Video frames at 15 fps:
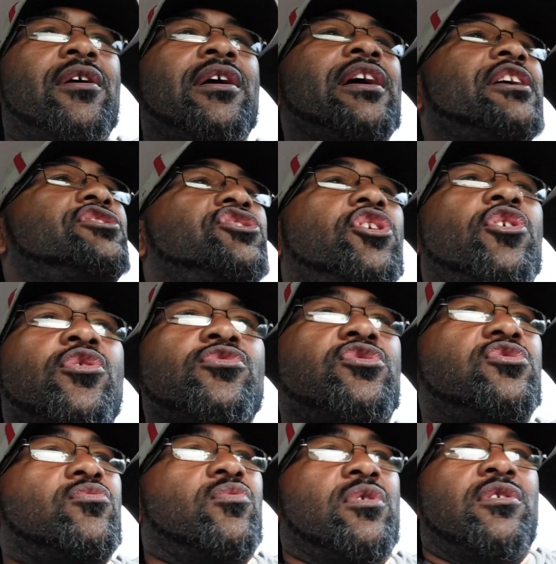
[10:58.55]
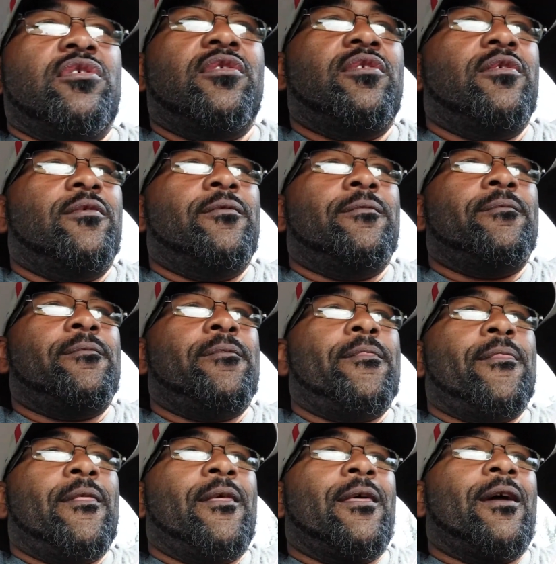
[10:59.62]
It's
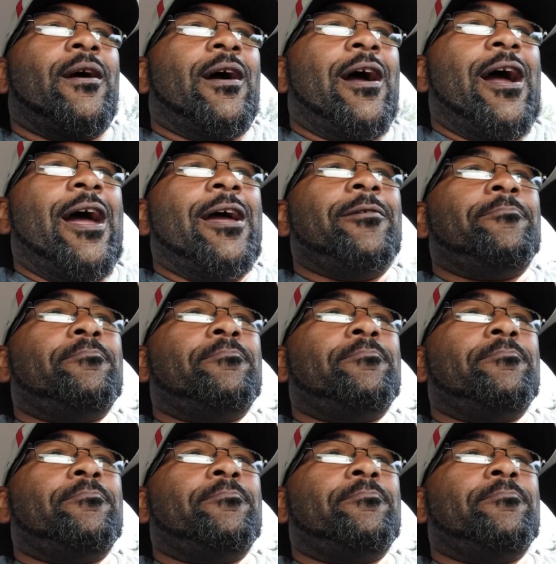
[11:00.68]
YaHuWShuWA. All right?